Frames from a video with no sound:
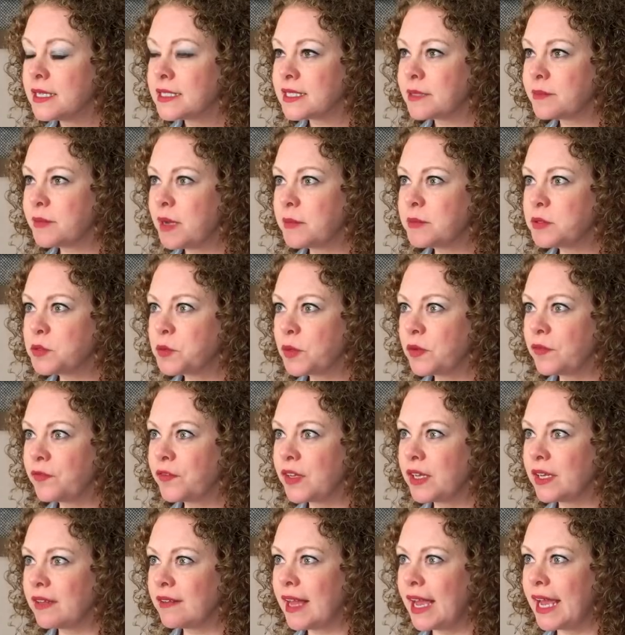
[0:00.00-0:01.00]
Sometimes we'll
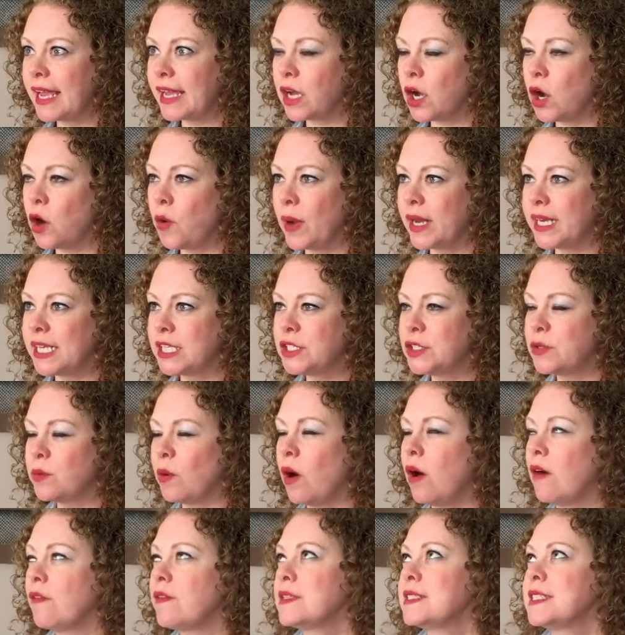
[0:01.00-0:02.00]
feel like, oh, I need to do
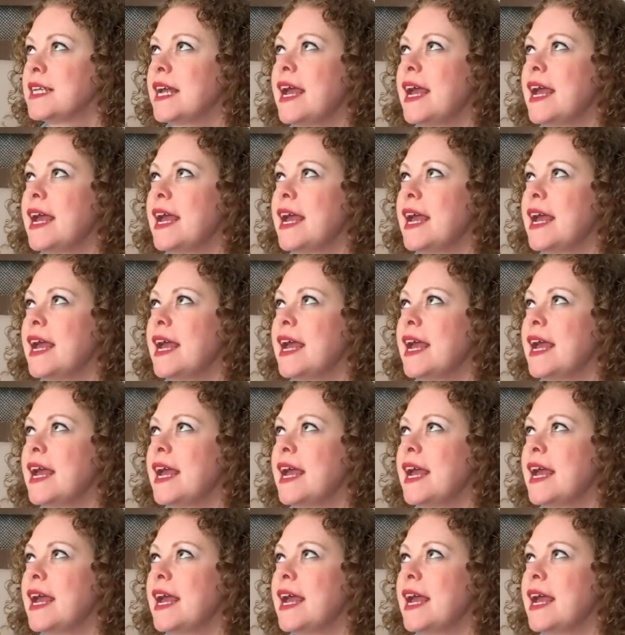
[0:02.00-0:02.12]
all this